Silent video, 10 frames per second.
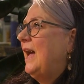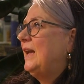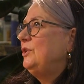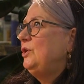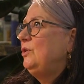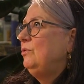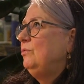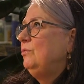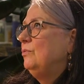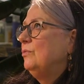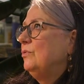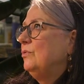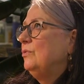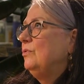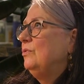and
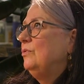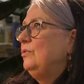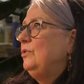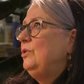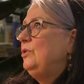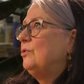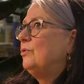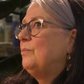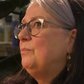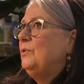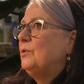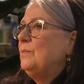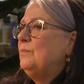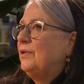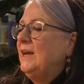your
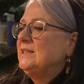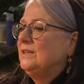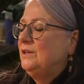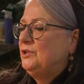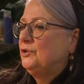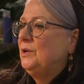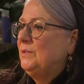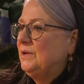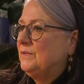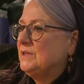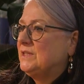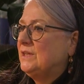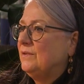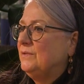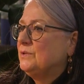appraisal and enjoyment of the
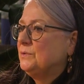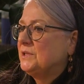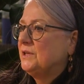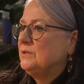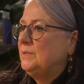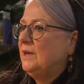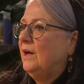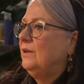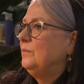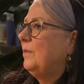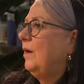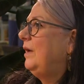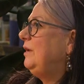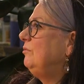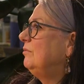stuff is always going to be coloured
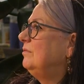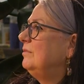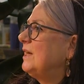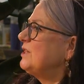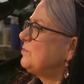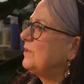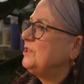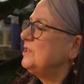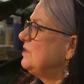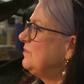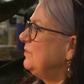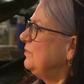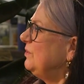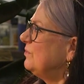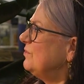by your aspirations
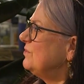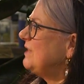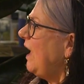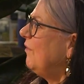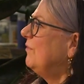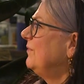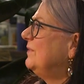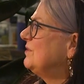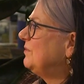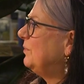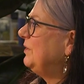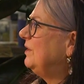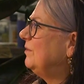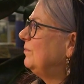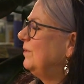for yourself, and sort of what
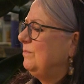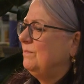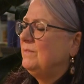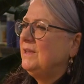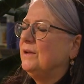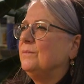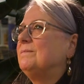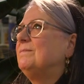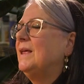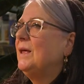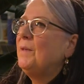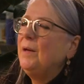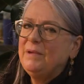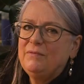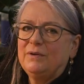that
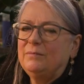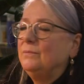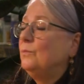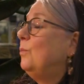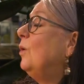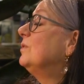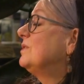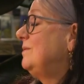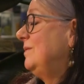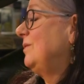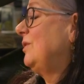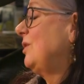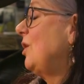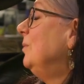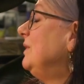might be from what the
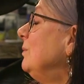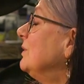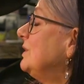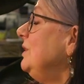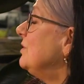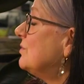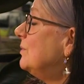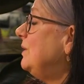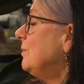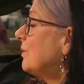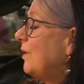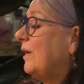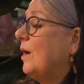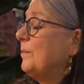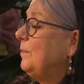comedy was that you saw when you were
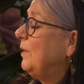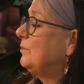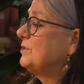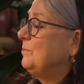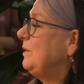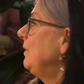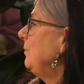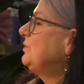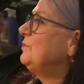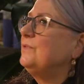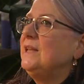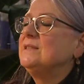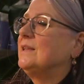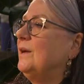growing up, and it might also be what your friends